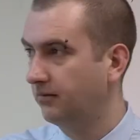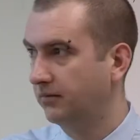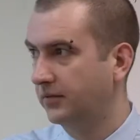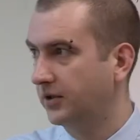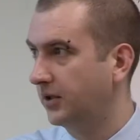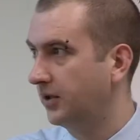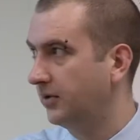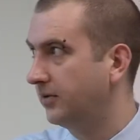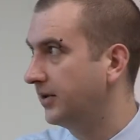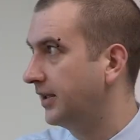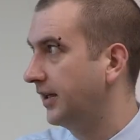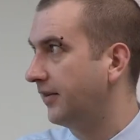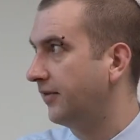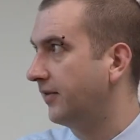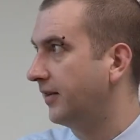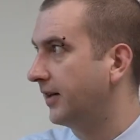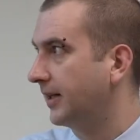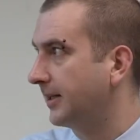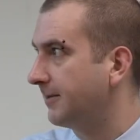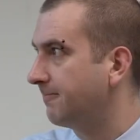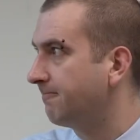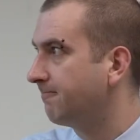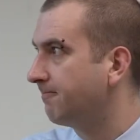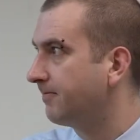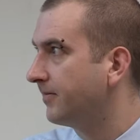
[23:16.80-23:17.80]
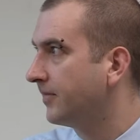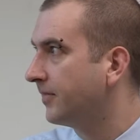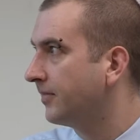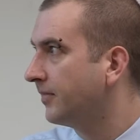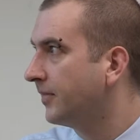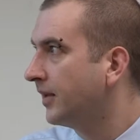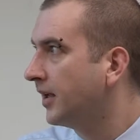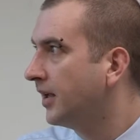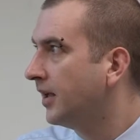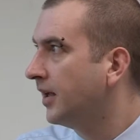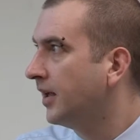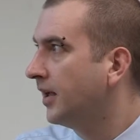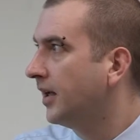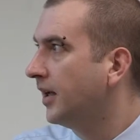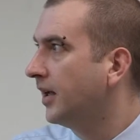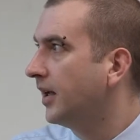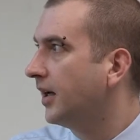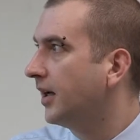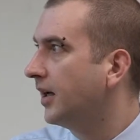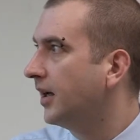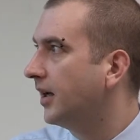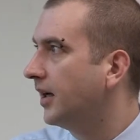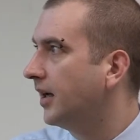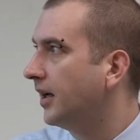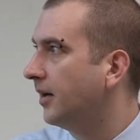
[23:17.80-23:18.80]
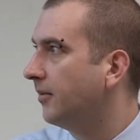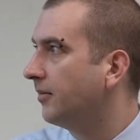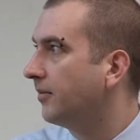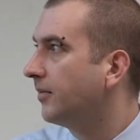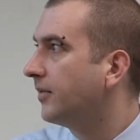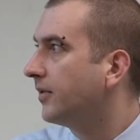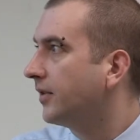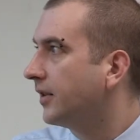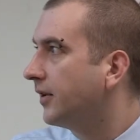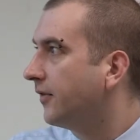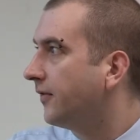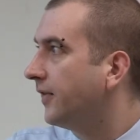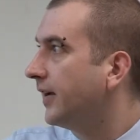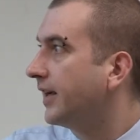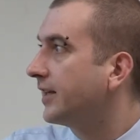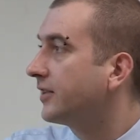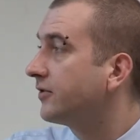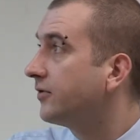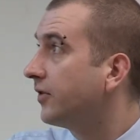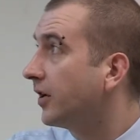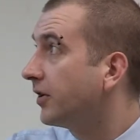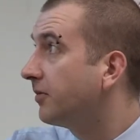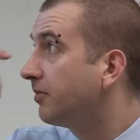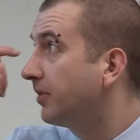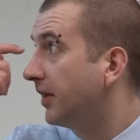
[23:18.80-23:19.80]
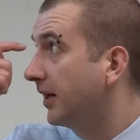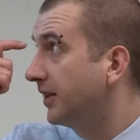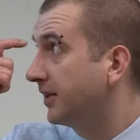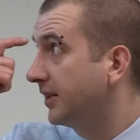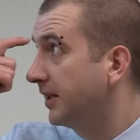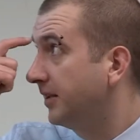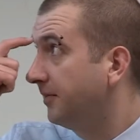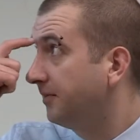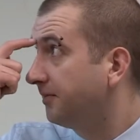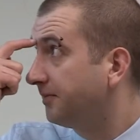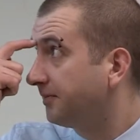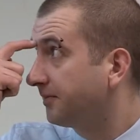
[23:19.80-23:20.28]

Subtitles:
tuned differently. The fixed rod pressure,